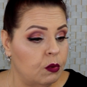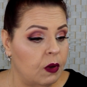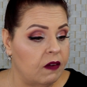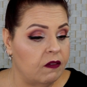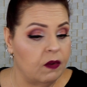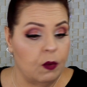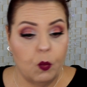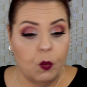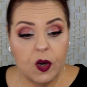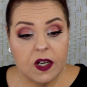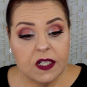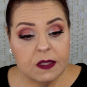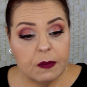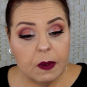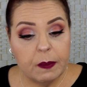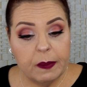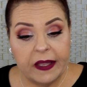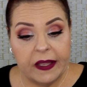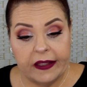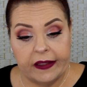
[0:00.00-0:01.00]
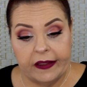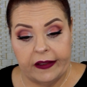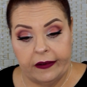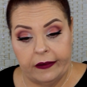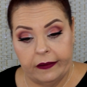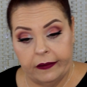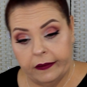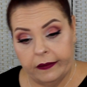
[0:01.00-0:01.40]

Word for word: of them. Where's my pen?